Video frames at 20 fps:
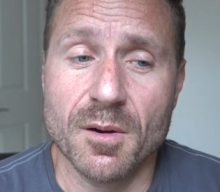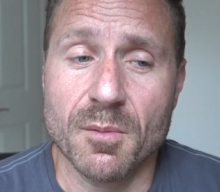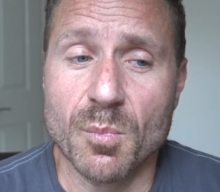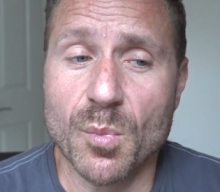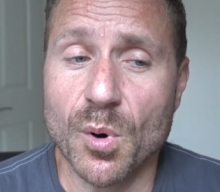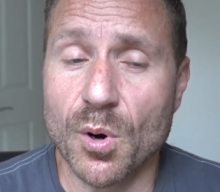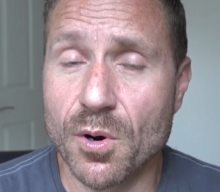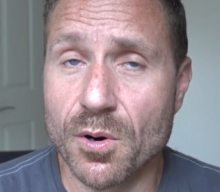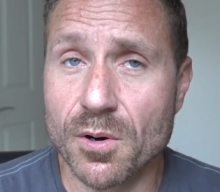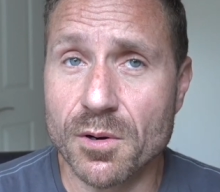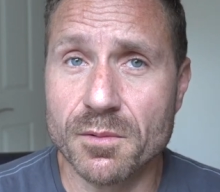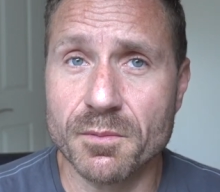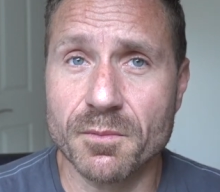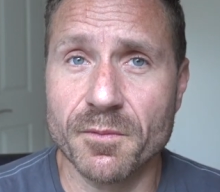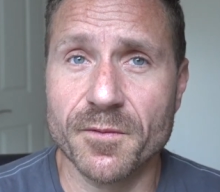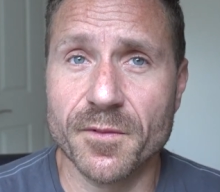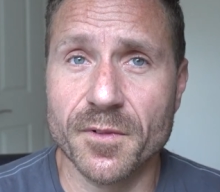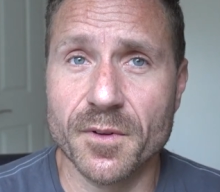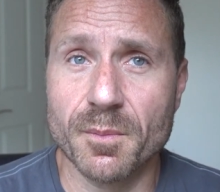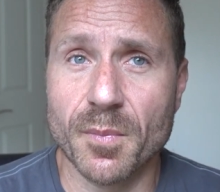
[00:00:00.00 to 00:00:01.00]
More
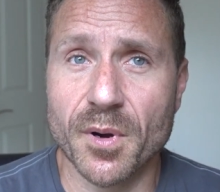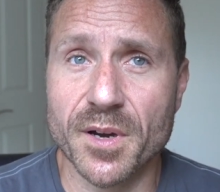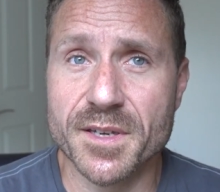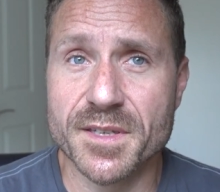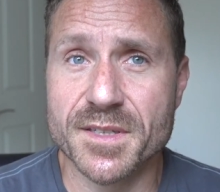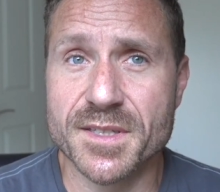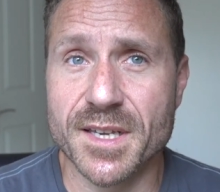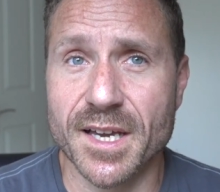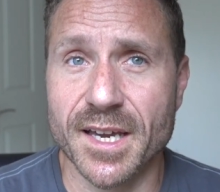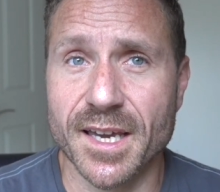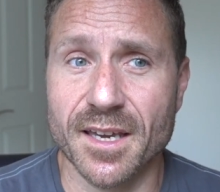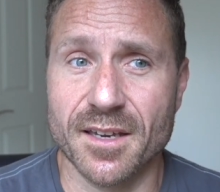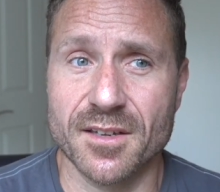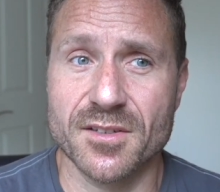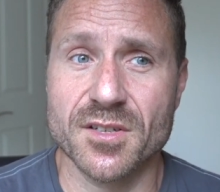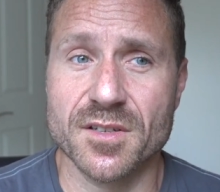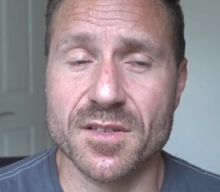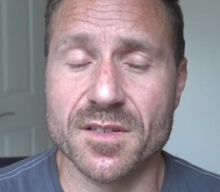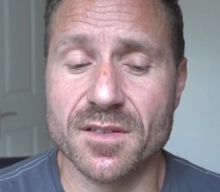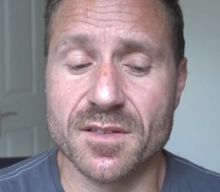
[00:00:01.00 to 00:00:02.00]
for my sake,
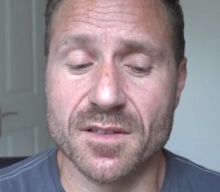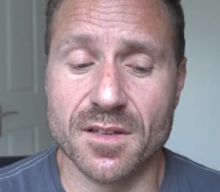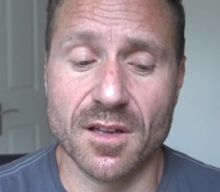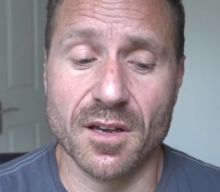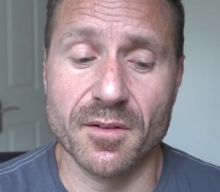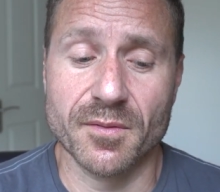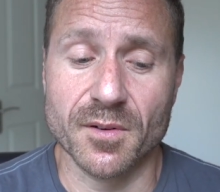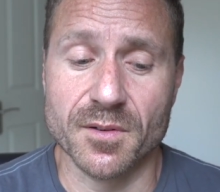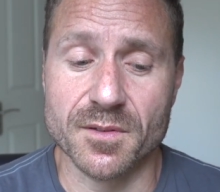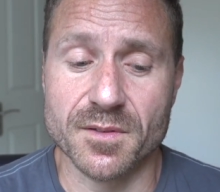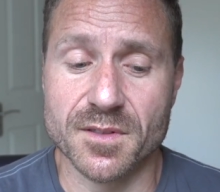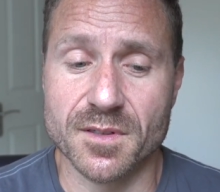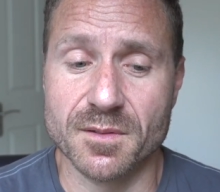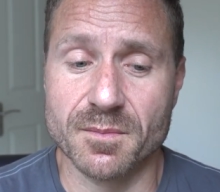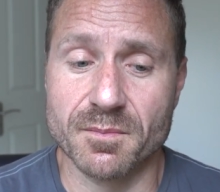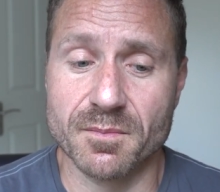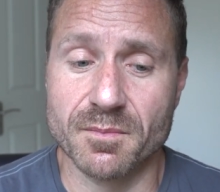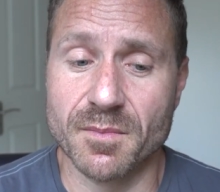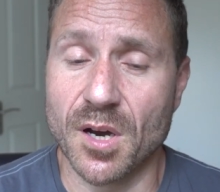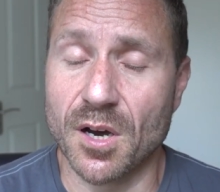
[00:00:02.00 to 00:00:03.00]
just so I've got
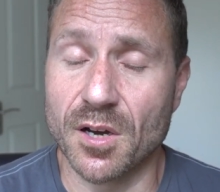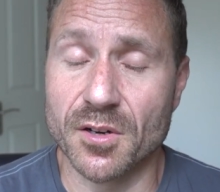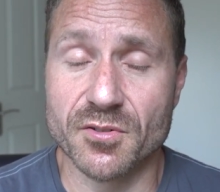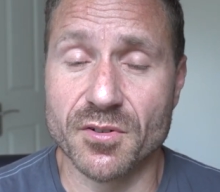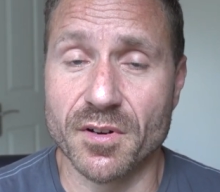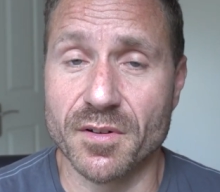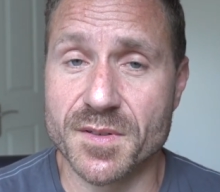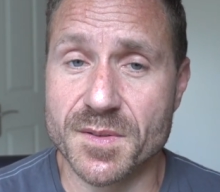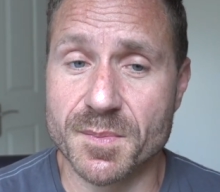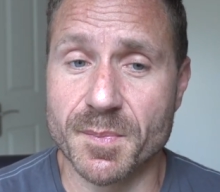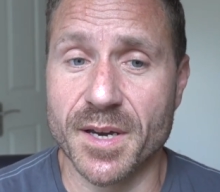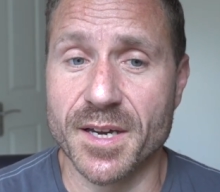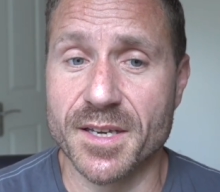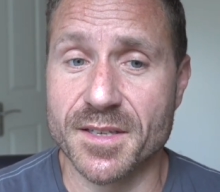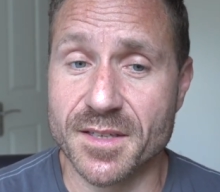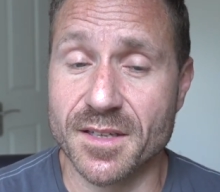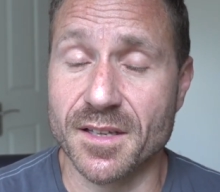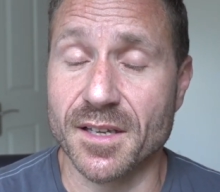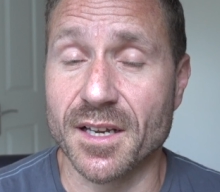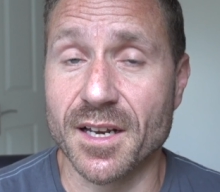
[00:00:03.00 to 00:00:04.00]
some hard drive
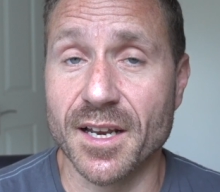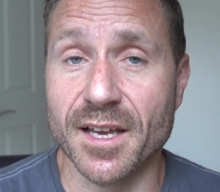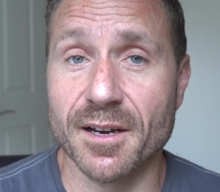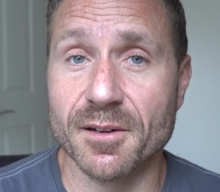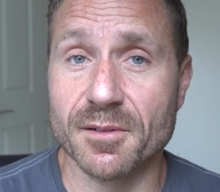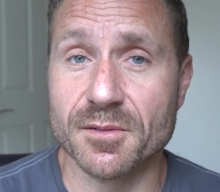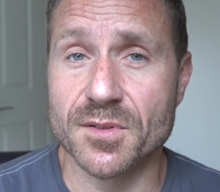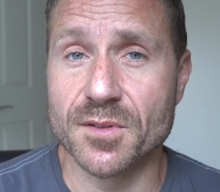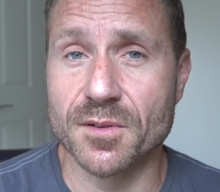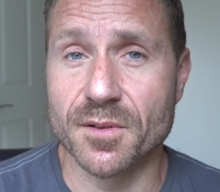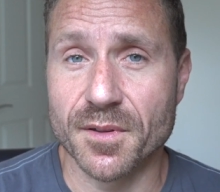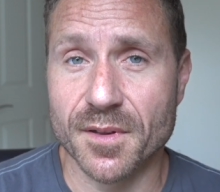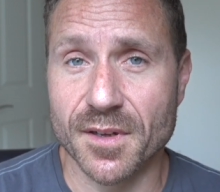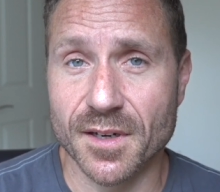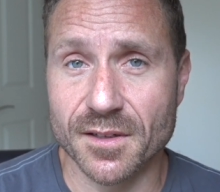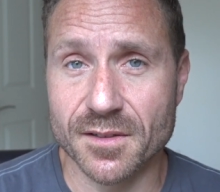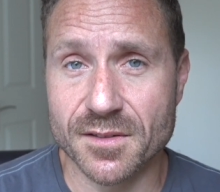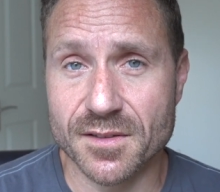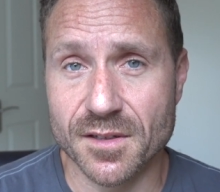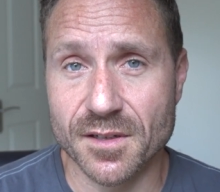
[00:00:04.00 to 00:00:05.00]
space in the cloud sort of
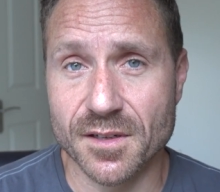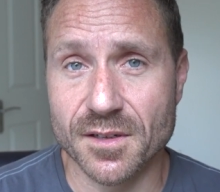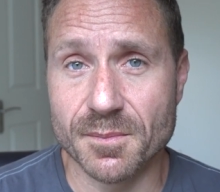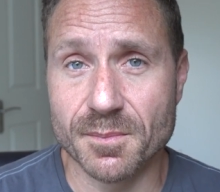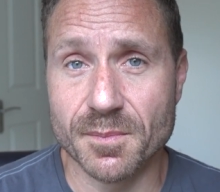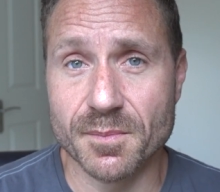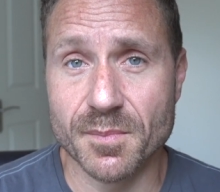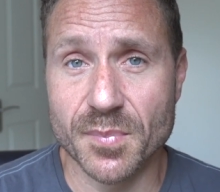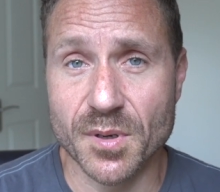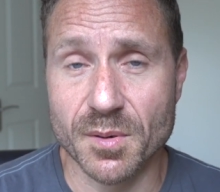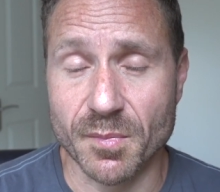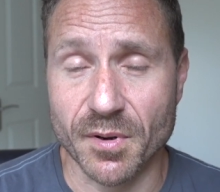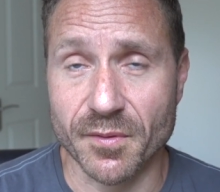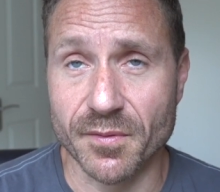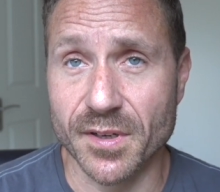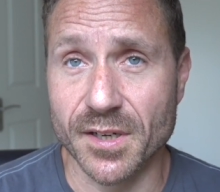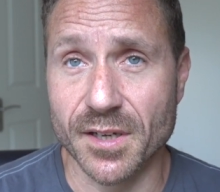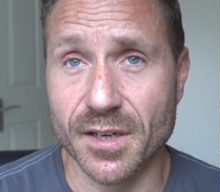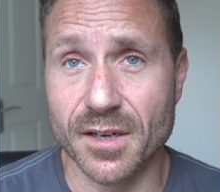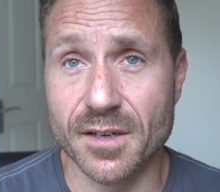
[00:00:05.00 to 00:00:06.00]
thing to put my
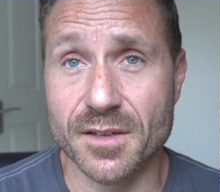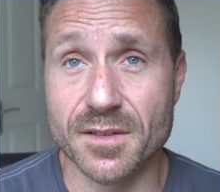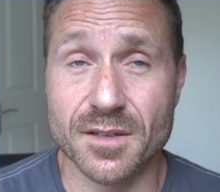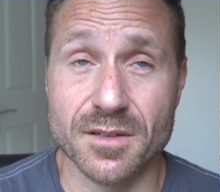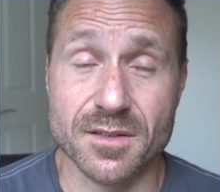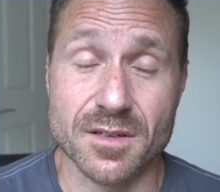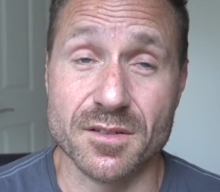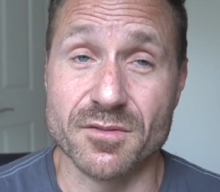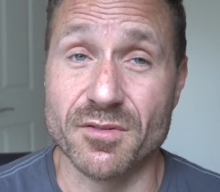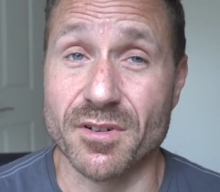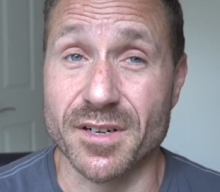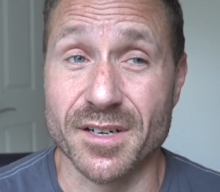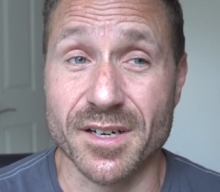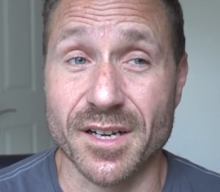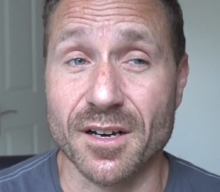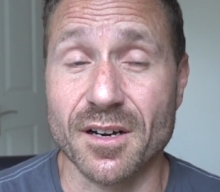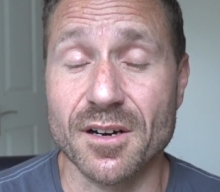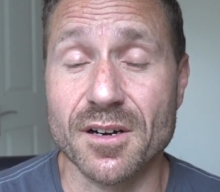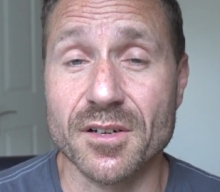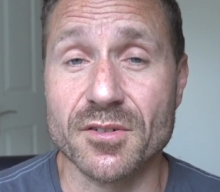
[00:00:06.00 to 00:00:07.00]
videos, because I was running
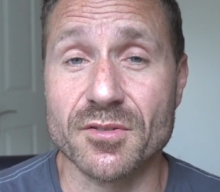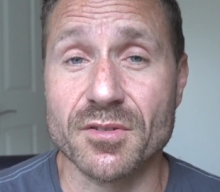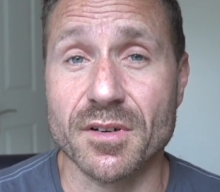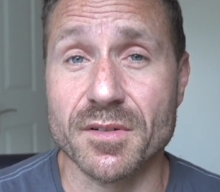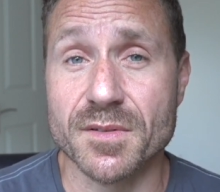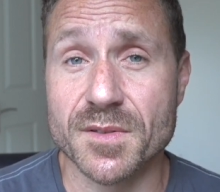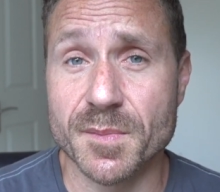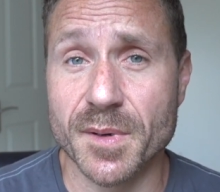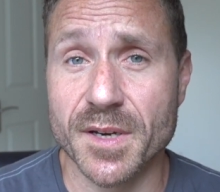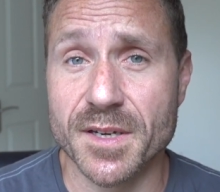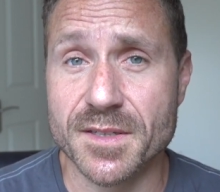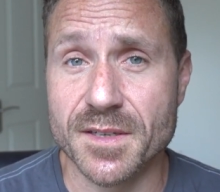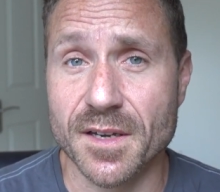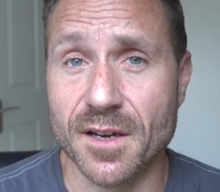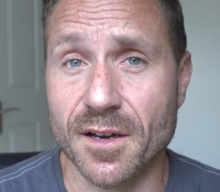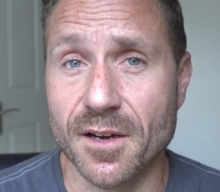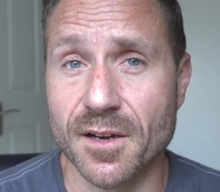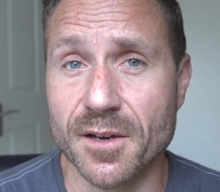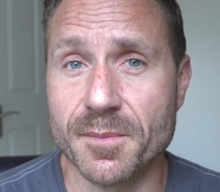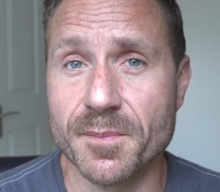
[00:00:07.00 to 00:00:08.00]
out of hard drive space at
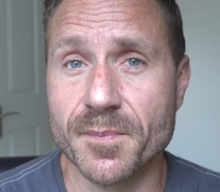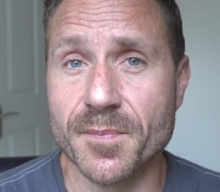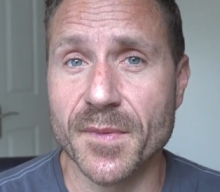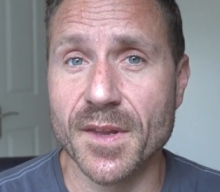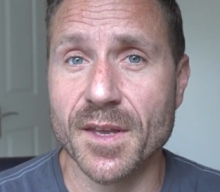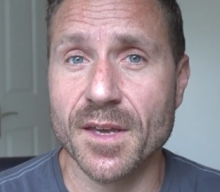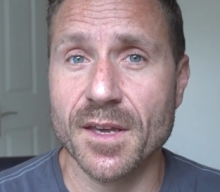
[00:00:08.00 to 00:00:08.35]
home.